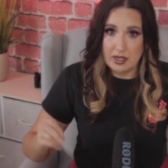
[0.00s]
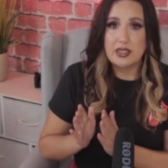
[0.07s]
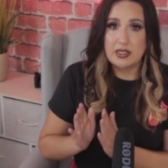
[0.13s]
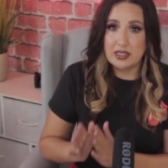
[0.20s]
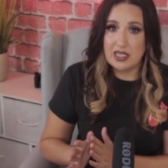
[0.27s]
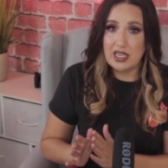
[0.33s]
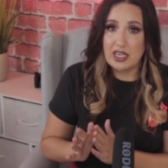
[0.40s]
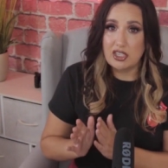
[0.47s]

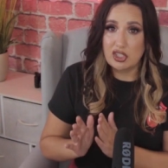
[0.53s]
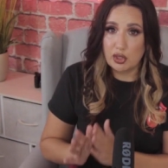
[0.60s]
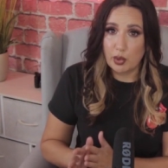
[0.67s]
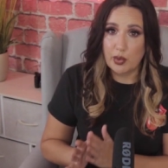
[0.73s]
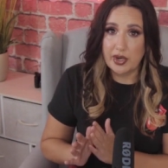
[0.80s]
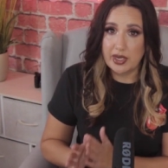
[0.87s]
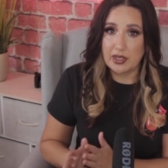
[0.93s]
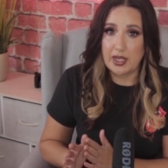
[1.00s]
Seeing
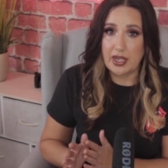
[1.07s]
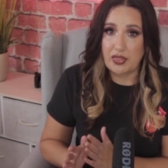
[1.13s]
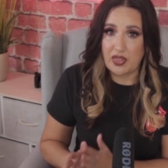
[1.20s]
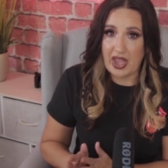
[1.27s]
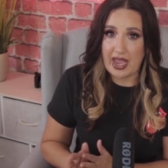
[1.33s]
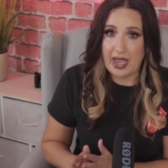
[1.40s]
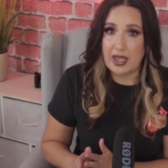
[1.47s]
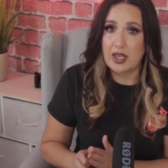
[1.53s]
Tori like
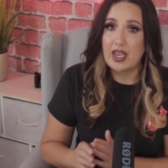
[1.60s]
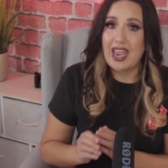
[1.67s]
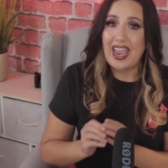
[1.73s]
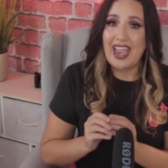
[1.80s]
that